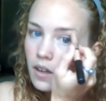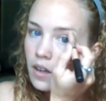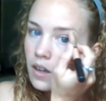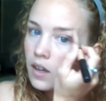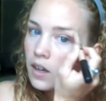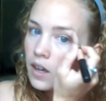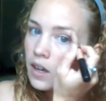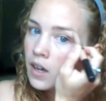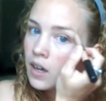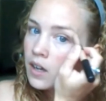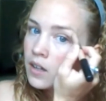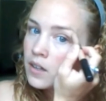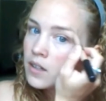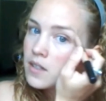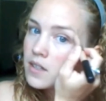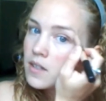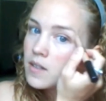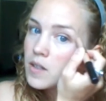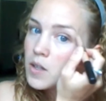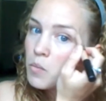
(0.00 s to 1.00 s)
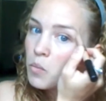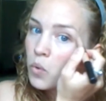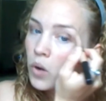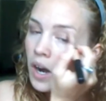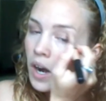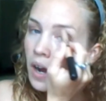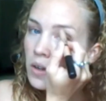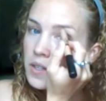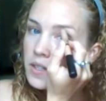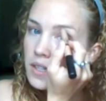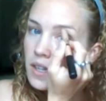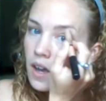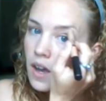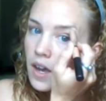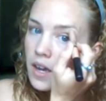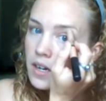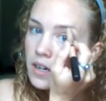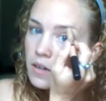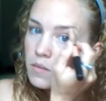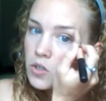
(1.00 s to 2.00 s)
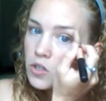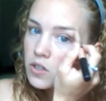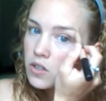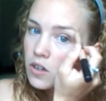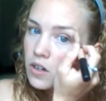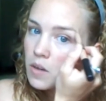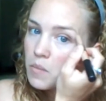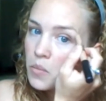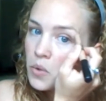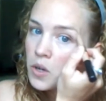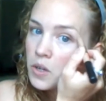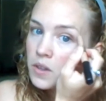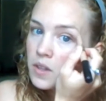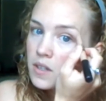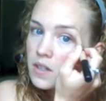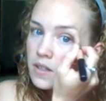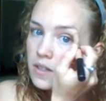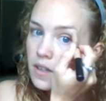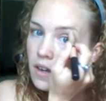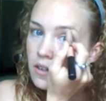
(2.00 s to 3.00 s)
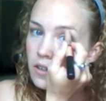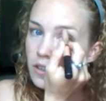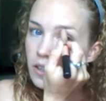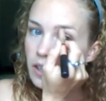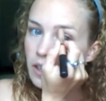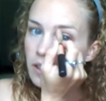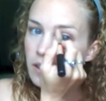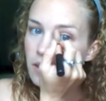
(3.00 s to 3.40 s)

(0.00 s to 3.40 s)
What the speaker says: And this is the brow side. I'm just going to put this underneath